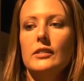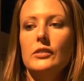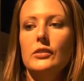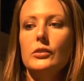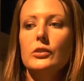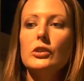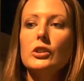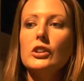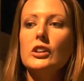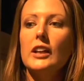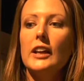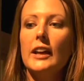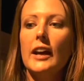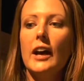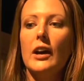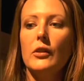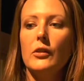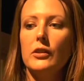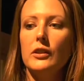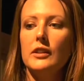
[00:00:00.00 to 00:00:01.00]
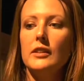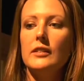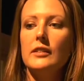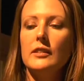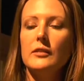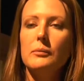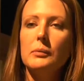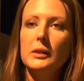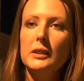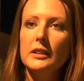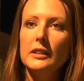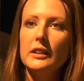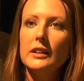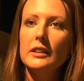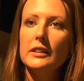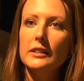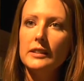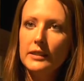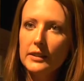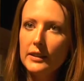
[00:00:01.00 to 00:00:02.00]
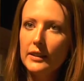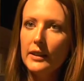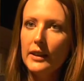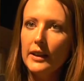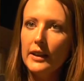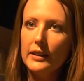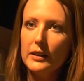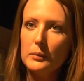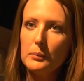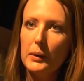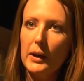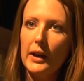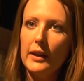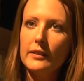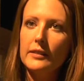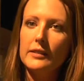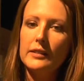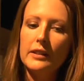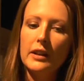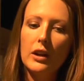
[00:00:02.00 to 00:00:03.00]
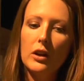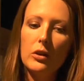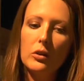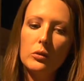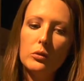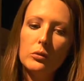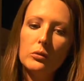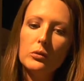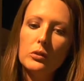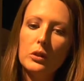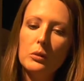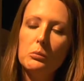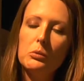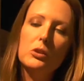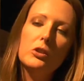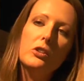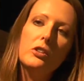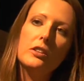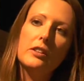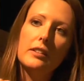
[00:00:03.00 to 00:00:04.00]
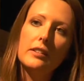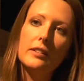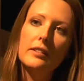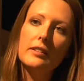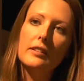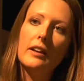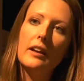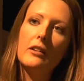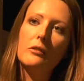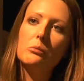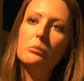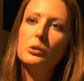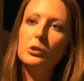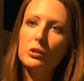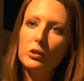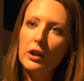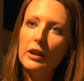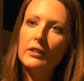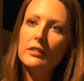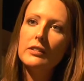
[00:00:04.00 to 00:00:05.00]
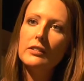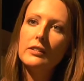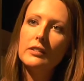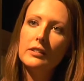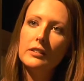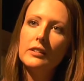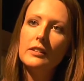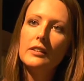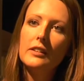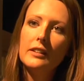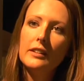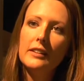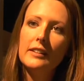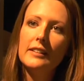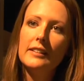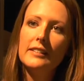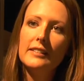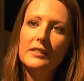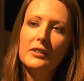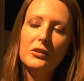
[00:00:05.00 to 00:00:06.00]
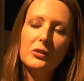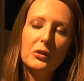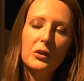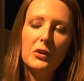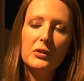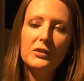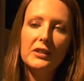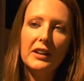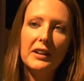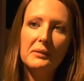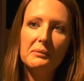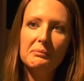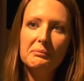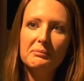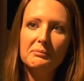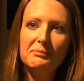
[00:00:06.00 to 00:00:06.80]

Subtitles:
look at how things have been done in the past and how communities have progressed throughout time.